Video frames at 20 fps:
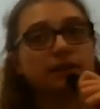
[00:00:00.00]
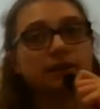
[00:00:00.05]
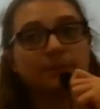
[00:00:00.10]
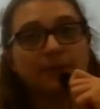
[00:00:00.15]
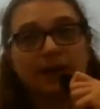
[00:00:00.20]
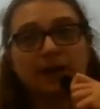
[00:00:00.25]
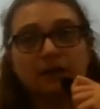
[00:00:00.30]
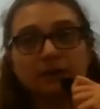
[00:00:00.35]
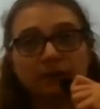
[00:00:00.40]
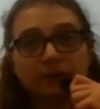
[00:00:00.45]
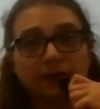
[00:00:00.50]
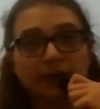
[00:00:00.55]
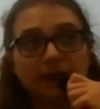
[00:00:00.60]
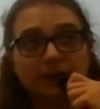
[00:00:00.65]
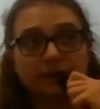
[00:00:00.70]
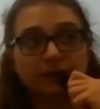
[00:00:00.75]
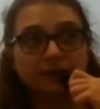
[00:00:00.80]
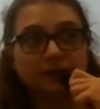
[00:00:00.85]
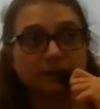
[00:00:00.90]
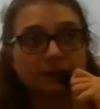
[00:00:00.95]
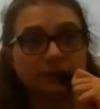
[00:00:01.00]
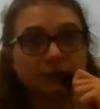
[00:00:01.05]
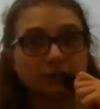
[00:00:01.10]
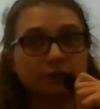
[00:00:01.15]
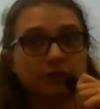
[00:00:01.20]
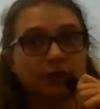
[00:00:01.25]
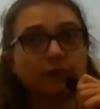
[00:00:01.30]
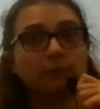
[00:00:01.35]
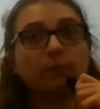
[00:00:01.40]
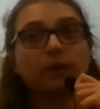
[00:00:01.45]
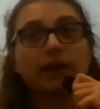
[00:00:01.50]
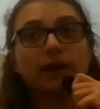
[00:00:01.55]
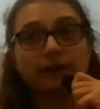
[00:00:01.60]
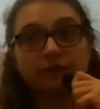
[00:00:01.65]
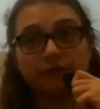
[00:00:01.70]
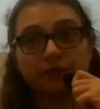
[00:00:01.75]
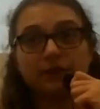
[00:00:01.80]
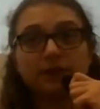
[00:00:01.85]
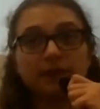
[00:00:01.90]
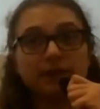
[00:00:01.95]
the pancreas to secrete
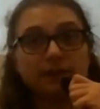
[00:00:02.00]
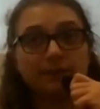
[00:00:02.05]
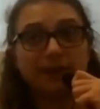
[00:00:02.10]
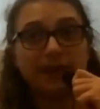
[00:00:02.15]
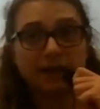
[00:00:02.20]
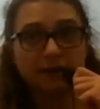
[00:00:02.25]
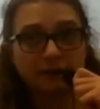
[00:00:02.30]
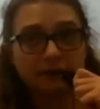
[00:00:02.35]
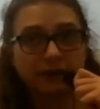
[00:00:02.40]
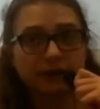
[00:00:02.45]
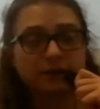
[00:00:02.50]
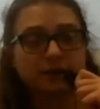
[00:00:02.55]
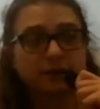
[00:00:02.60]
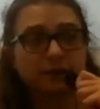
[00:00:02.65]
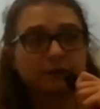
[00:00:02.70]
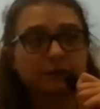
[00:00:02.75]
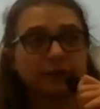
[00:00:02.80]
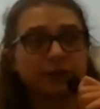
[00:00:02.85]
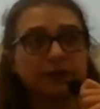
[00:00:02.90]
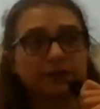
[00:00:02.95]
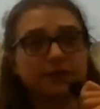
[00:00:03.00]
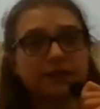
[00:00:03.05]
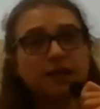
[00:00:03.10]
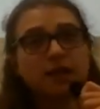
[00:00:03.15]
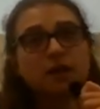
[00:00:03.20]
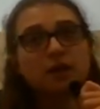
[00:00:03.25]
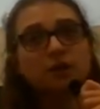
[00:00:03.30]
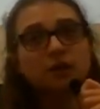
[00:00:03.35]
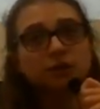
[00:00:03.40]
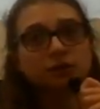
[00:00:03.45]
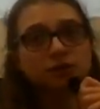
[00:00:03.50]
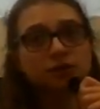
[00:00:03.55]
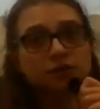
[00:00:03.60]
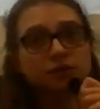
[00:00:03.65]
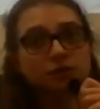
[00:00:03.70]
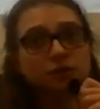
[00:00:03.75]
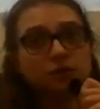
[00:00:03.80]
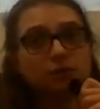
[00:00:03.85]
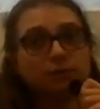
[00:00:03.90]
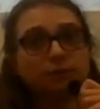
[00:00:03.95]
everything the pancreas secretes
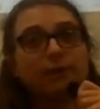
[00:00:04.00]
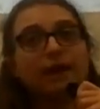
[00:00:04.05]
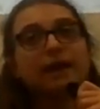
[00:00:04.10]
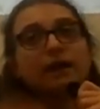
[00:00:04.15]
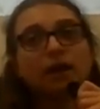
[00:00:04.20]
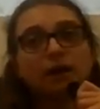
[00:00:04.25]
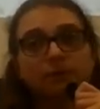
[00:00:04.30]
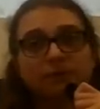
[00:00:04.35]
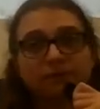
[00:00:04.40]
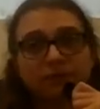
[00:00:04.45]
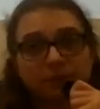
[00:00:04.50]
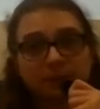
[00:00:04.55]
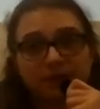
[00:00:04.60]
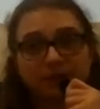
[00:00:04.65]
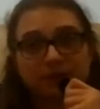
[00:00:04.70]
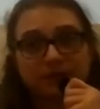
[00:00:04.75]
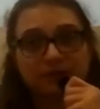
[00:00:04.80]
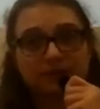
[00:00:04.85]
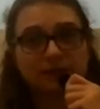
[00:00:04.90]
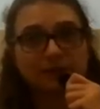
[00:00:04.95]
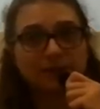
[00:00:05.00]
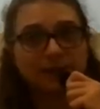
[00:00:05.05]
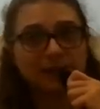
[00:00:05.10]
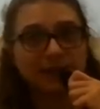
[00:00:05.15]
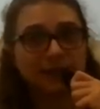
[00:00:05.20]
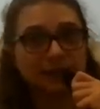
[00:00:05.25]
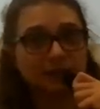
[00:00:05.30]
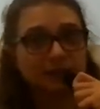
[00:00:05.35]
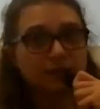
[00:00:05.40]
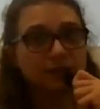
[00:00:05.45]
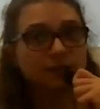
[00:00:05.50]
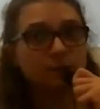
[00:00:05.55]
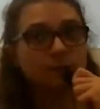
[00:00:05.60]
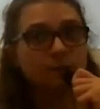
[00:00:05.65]
to make up for what the stomach can't do.